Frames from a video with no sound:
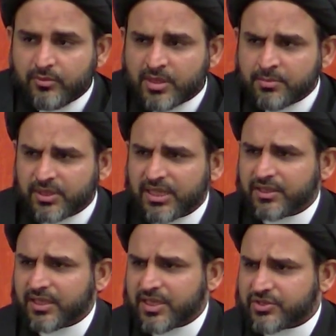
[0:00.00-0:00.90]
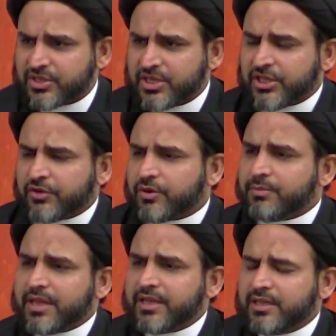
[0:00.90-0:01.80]
But nonetheless, there were
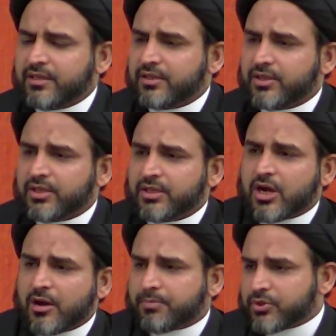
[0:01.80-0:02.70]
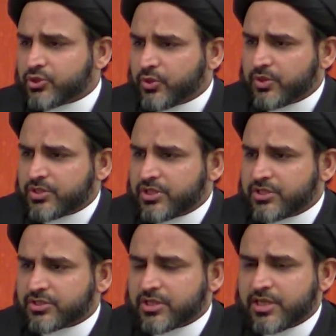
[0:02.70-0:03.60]
many
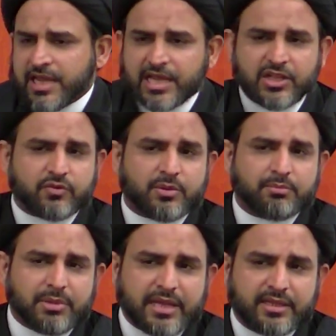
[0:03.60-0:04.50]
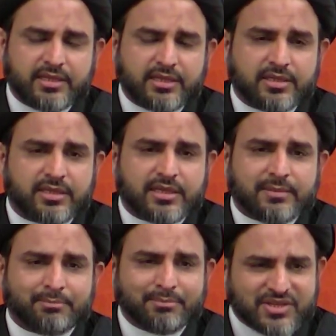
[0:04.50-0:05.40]
opportunities and there were many
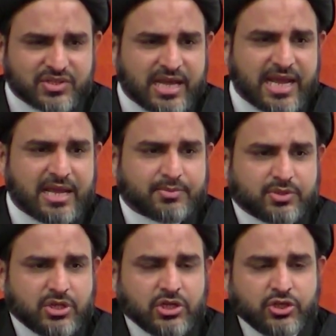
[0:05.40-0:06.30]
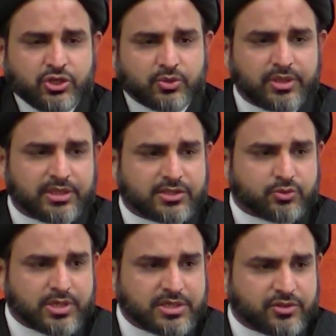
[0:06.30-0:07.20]
mishaps during this
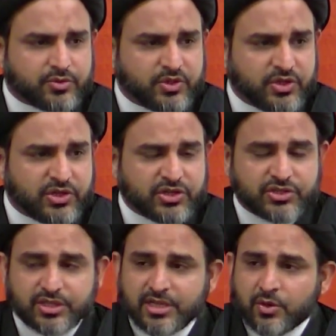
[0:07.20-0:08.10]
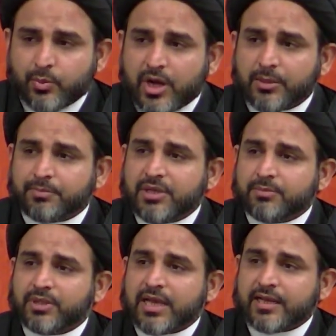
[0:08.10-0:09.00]
23 years while
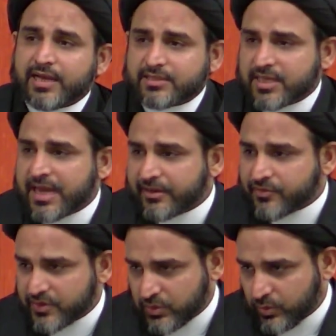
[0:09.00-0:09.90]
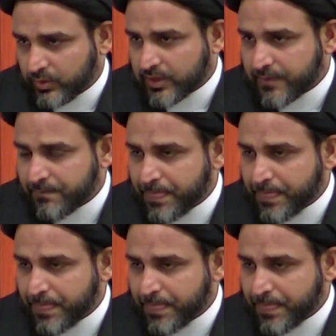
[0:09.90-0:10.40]
people had attacked Rasulullah.